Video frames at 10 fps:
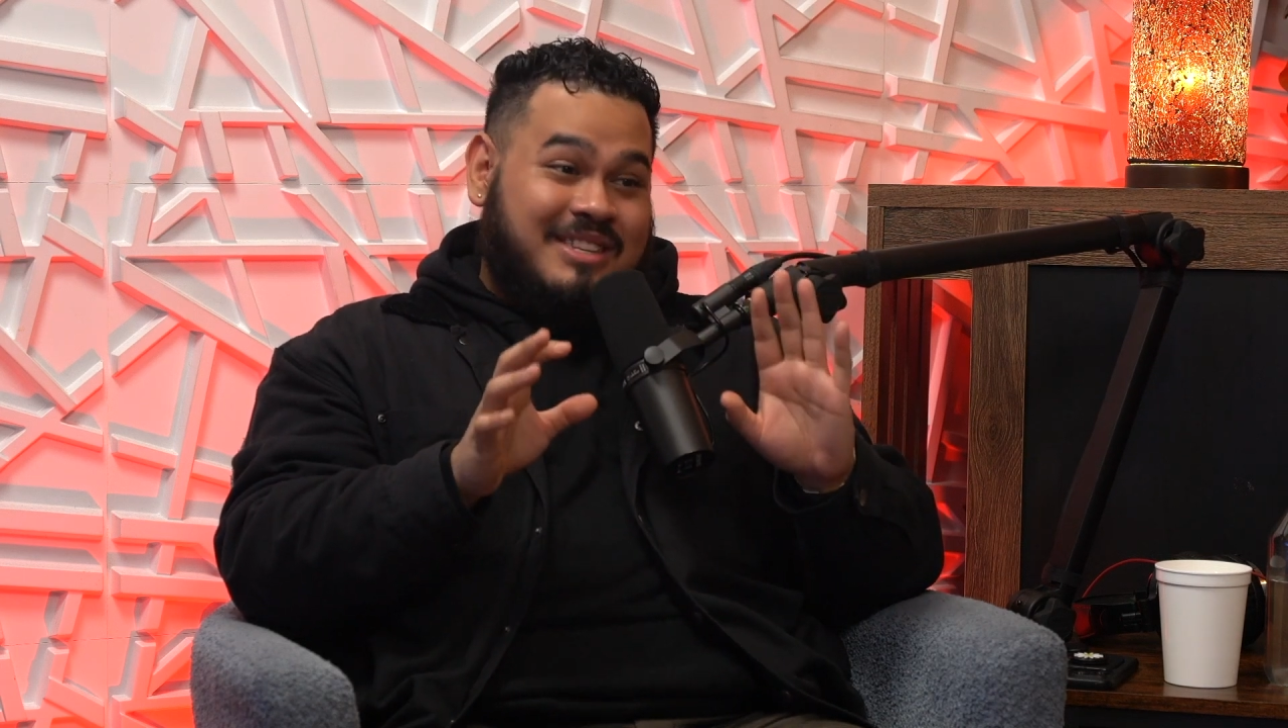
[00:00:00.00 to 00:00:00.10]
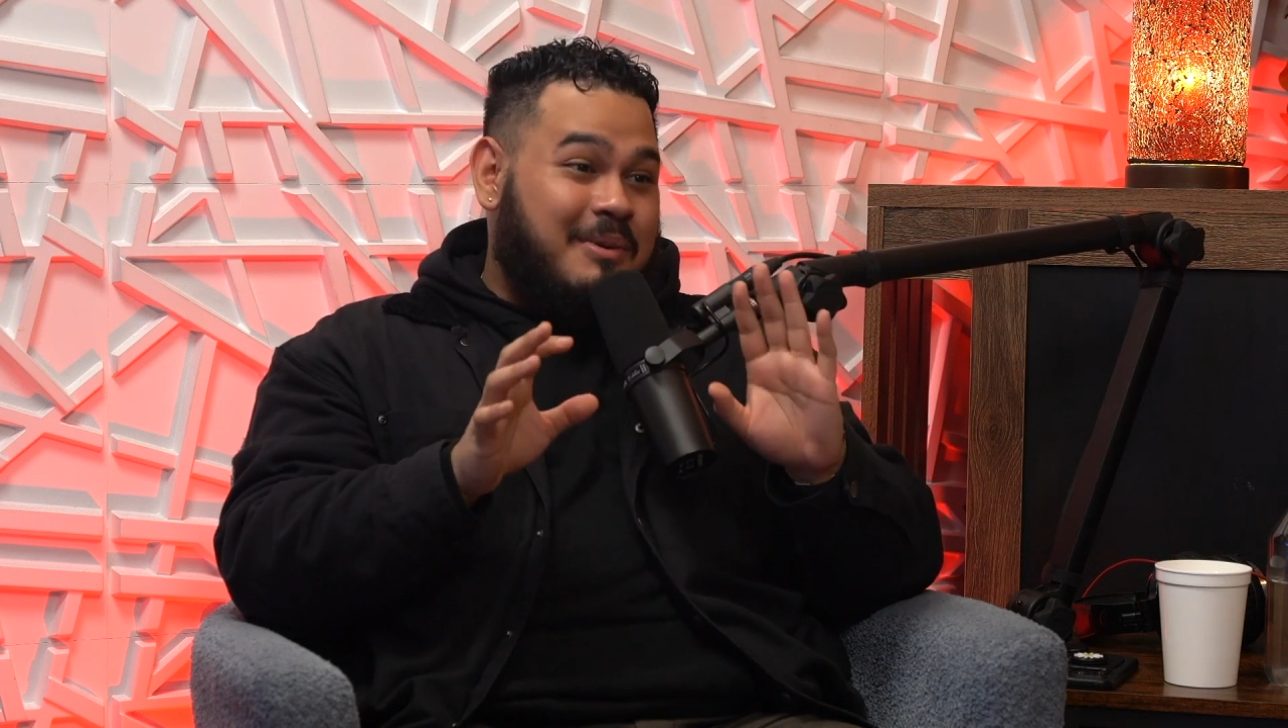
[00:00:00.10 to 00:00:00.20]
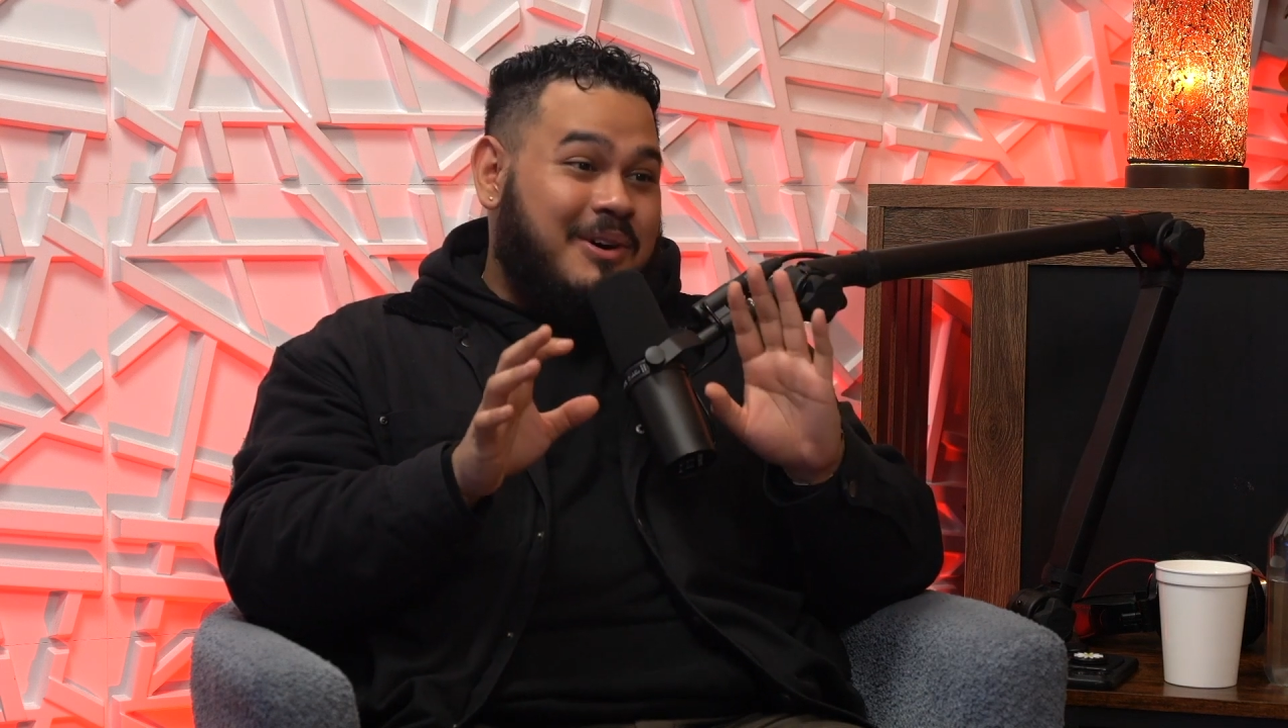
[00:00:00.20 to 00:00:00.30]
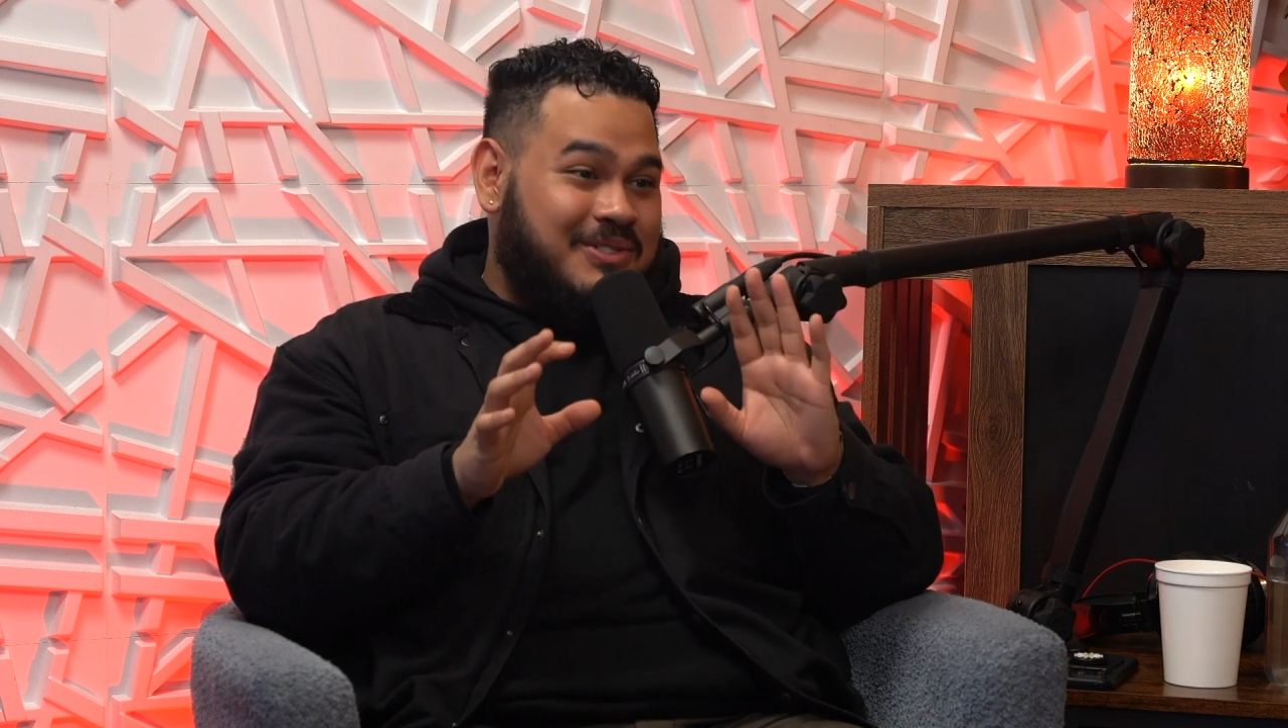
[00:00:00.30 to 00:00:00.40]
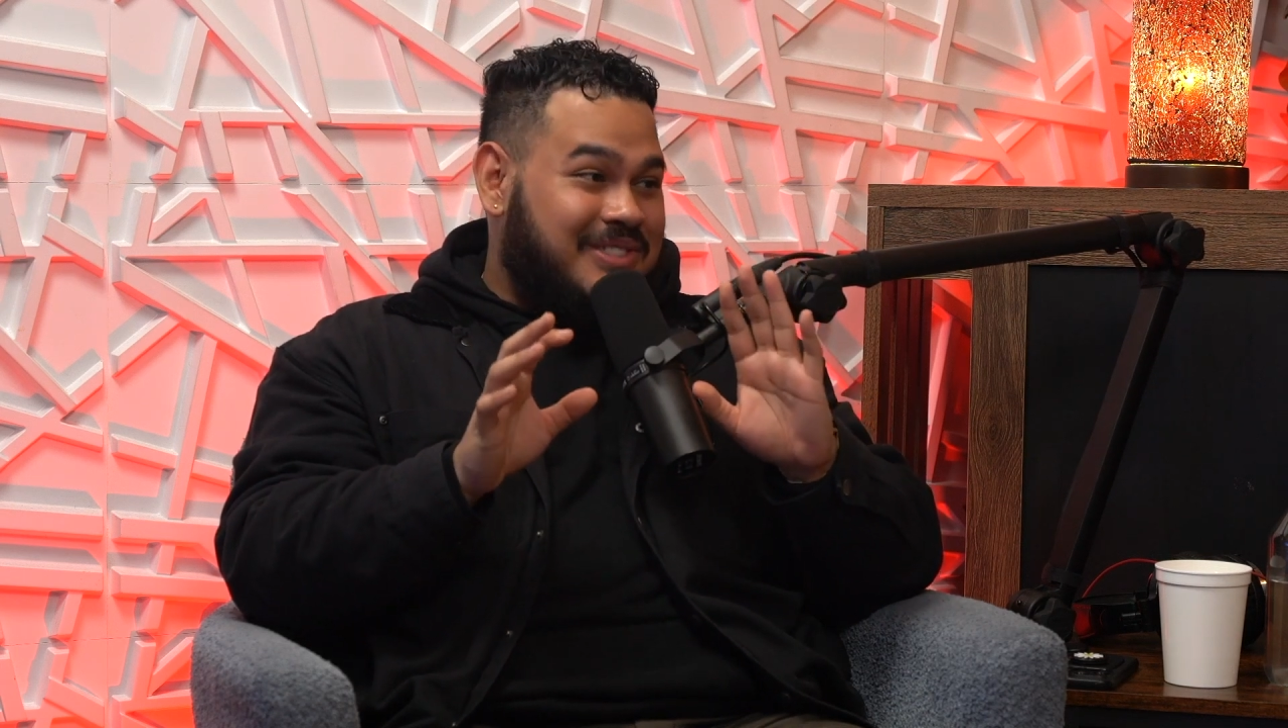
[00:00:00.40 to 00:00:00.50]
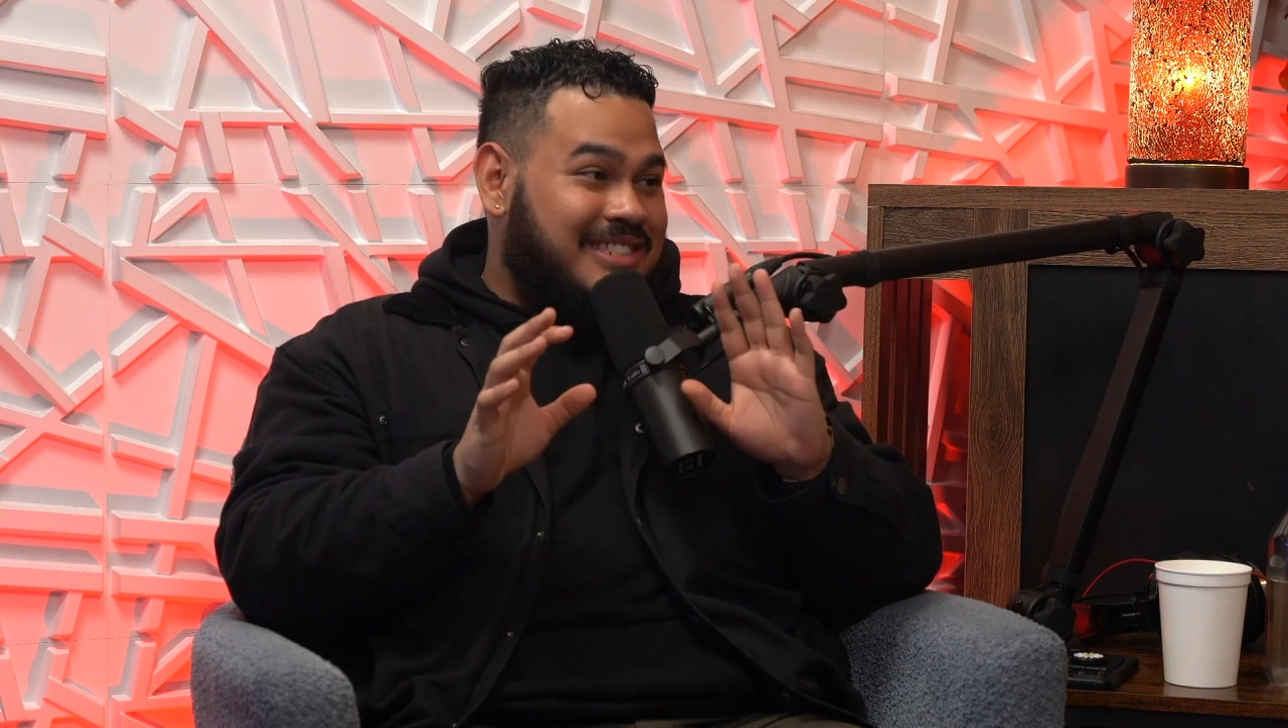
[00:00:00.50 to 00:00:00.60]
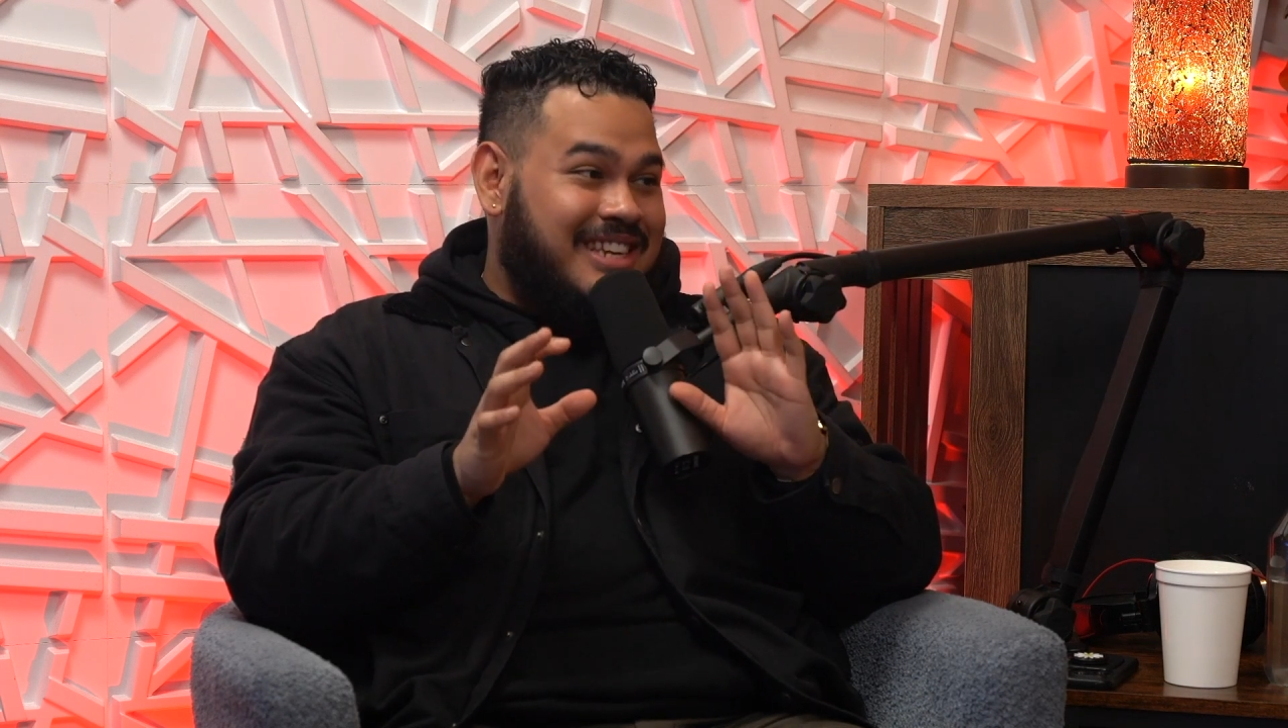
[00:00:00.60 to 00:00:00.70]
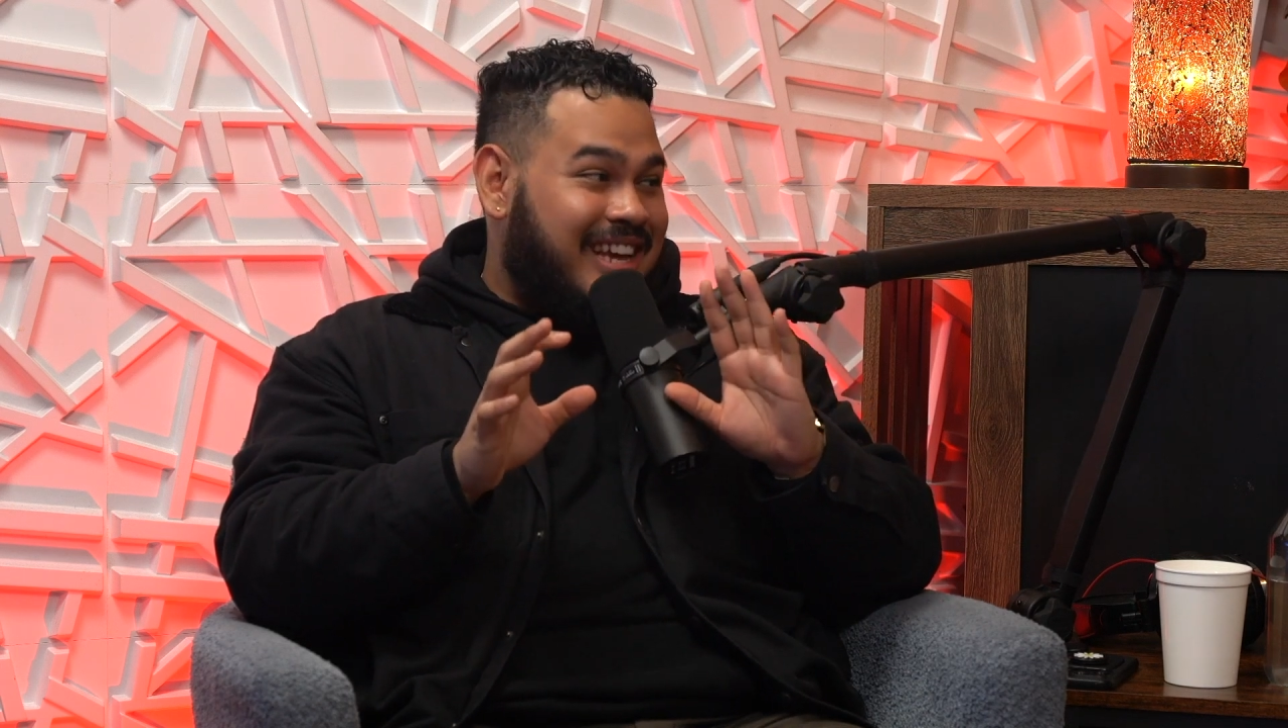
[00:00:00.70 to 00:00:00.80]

exposed. no, no, no,